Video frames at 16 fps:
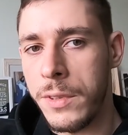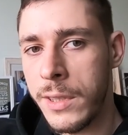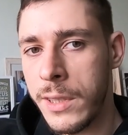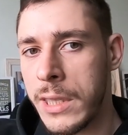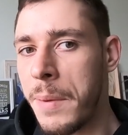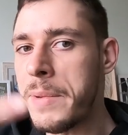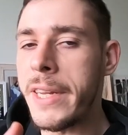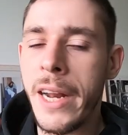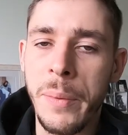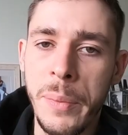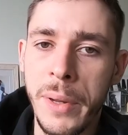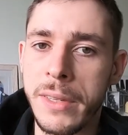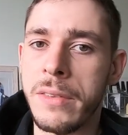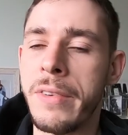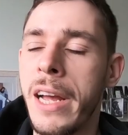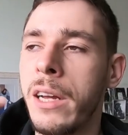summed it up
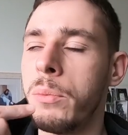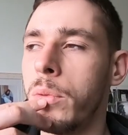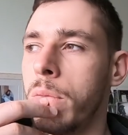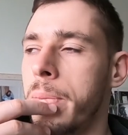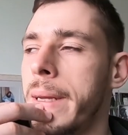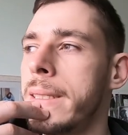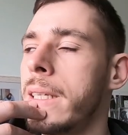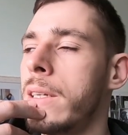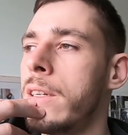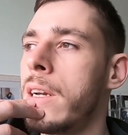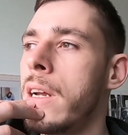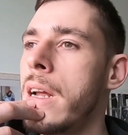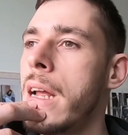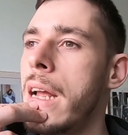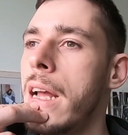as a valuable message.